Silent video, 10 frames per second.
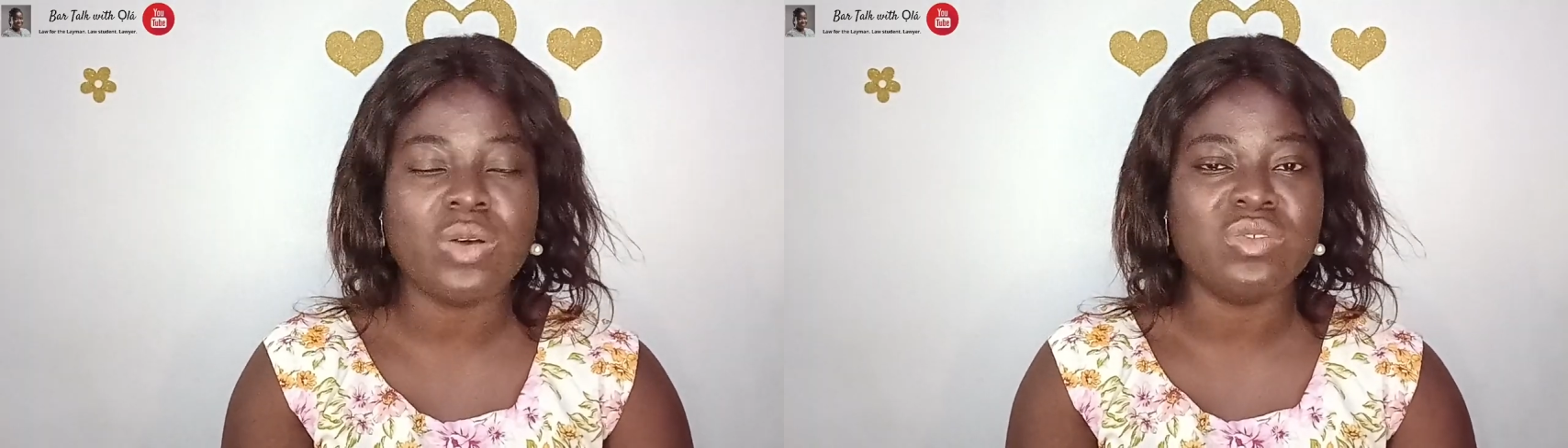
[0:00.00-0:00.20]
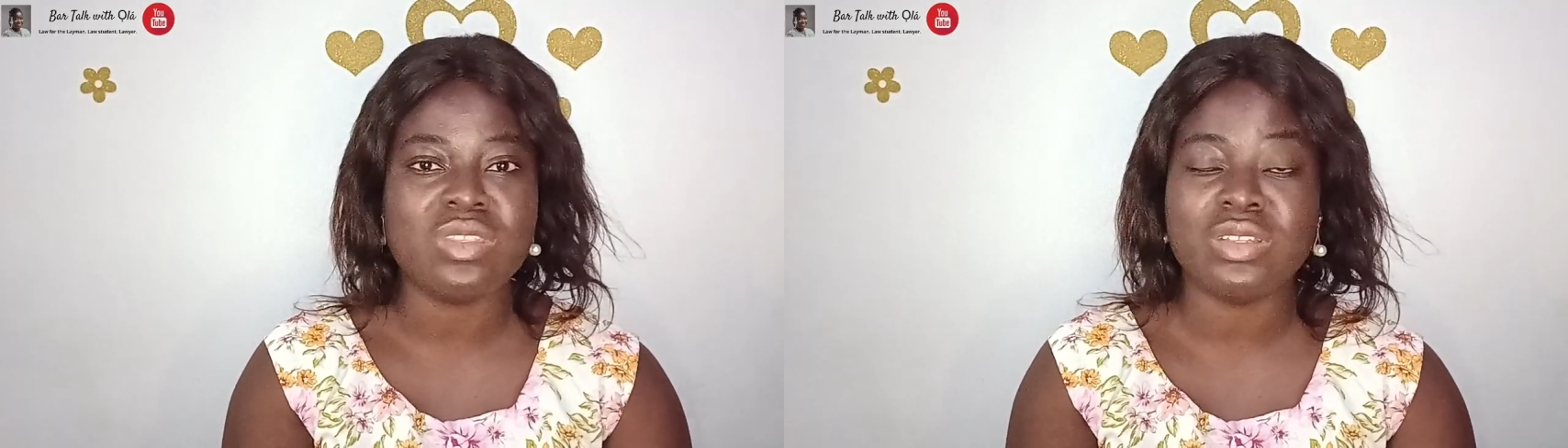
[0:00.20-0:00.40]

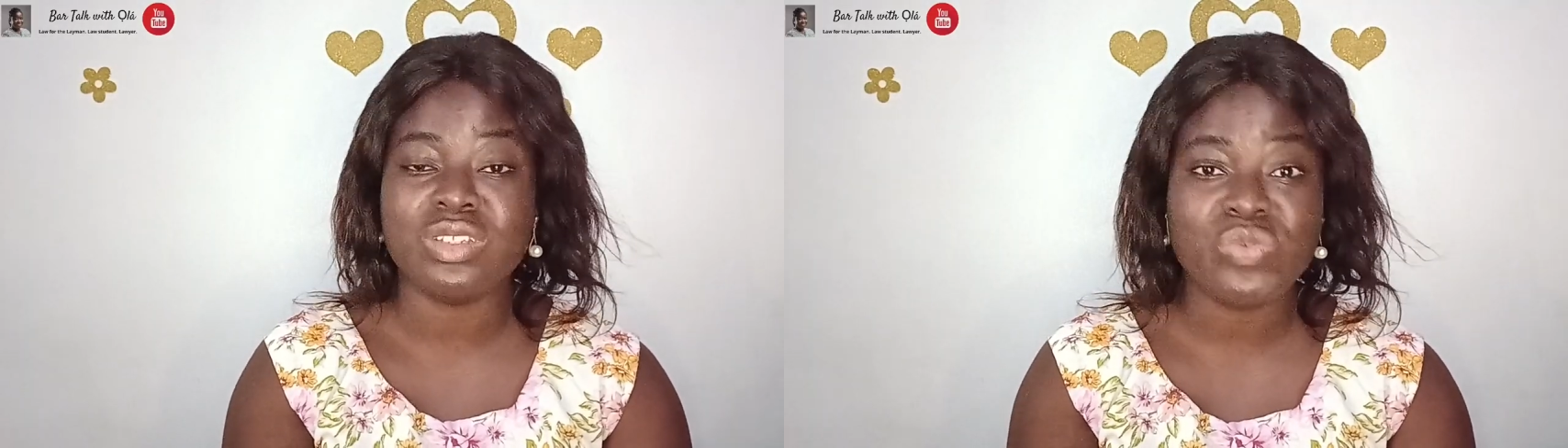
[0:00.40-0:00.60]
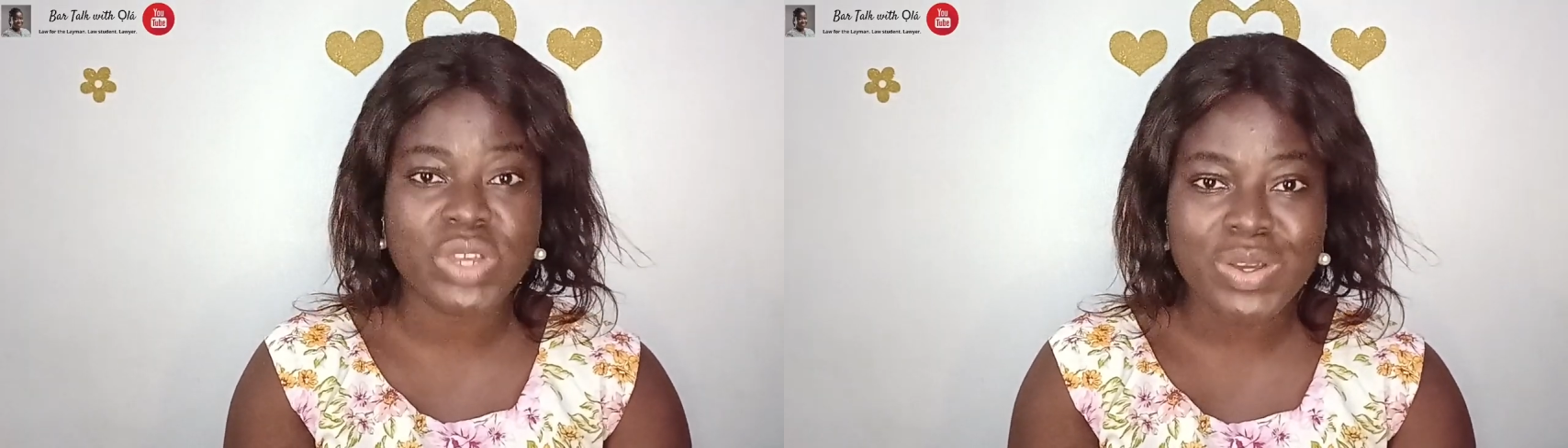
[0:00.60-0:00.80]
of the
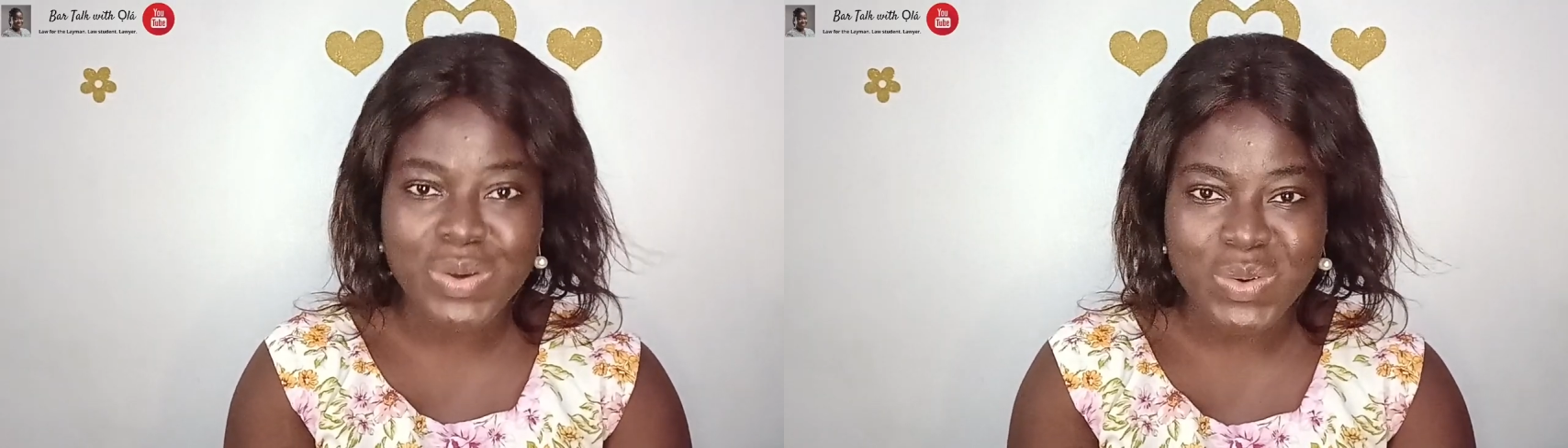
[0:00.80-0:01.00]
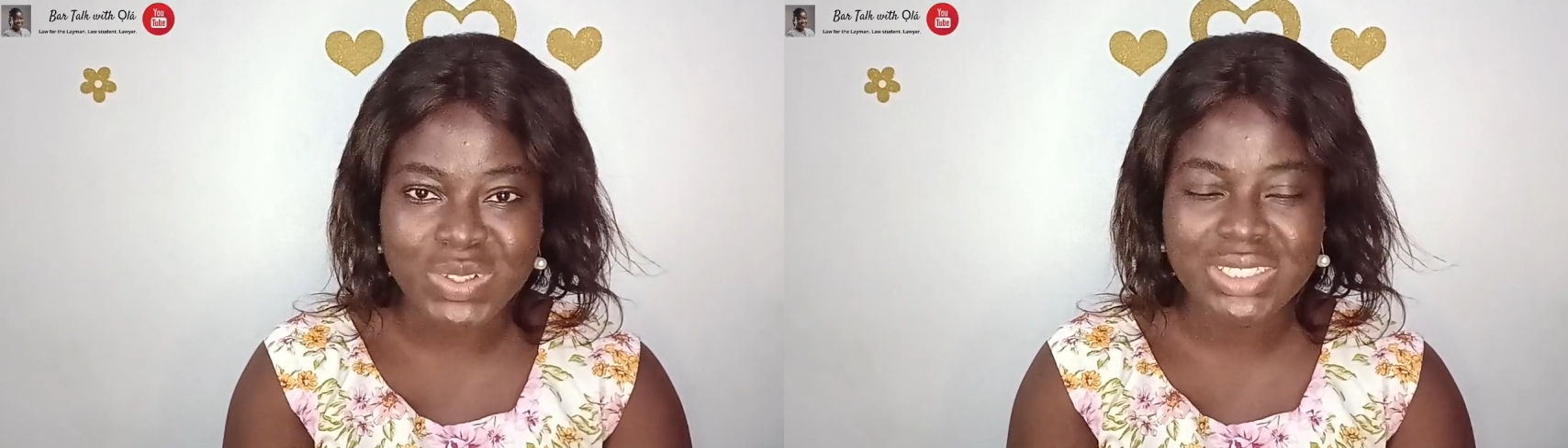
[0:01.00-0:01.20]
different
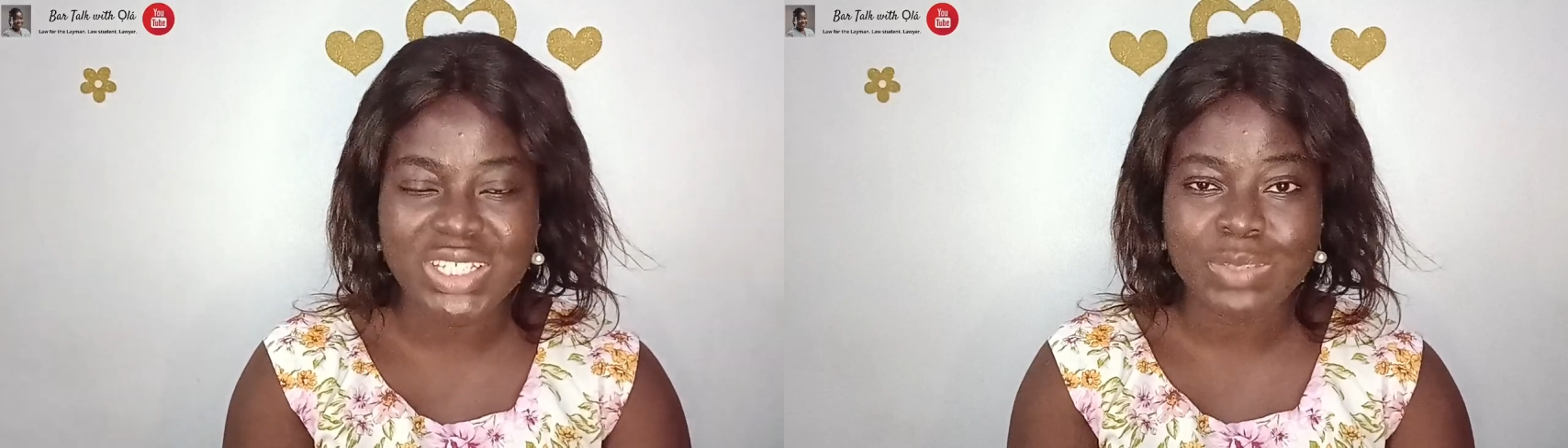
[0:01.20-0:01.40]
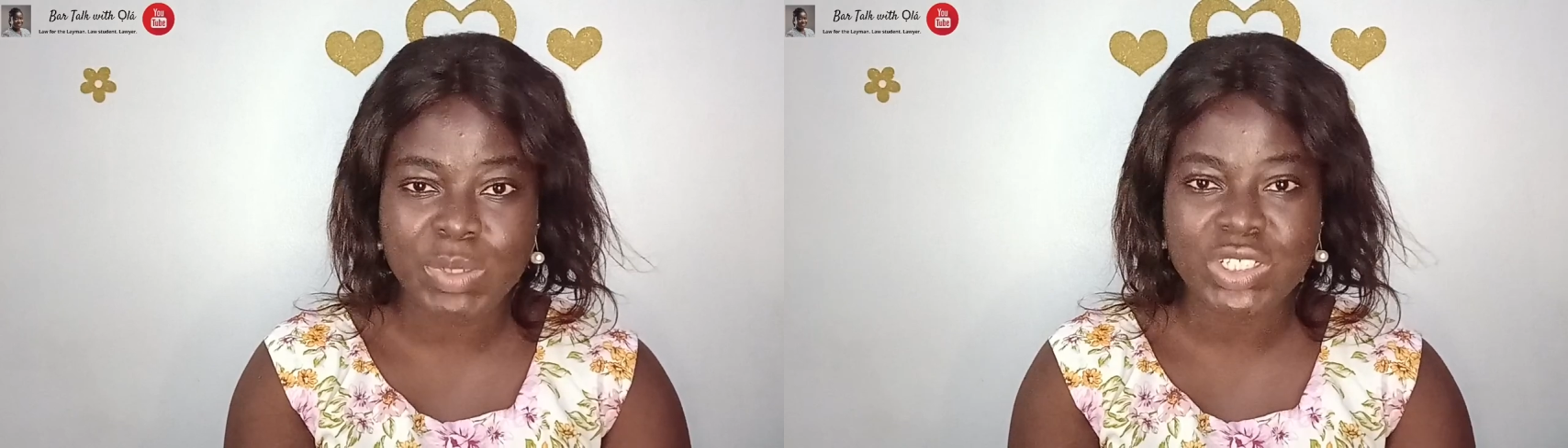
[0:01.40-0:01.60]
courts,
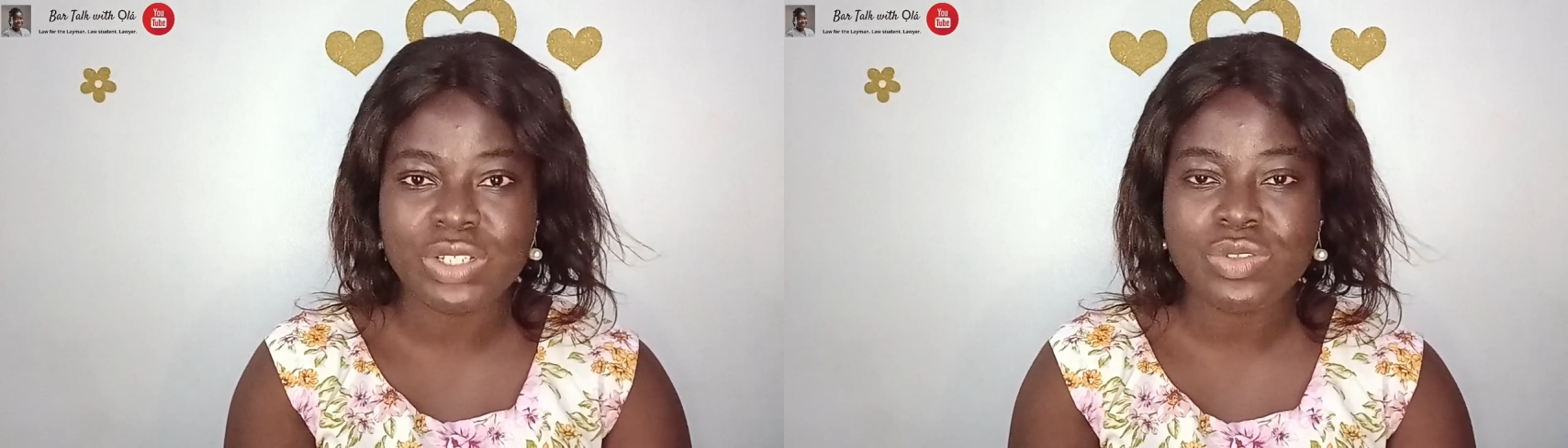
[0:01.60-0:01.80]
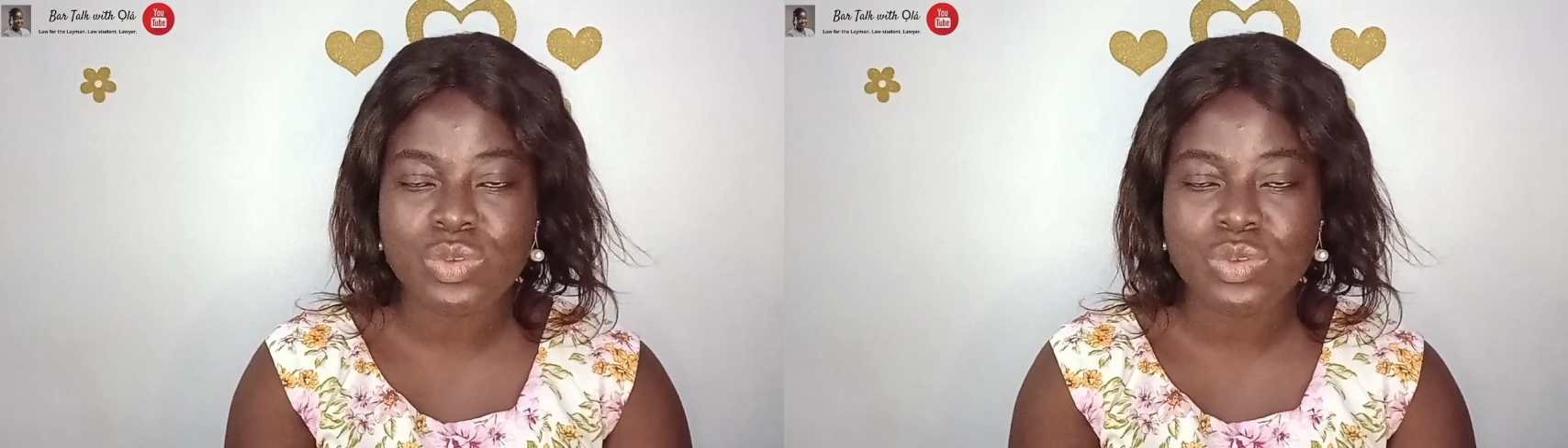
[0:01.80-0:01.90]
especially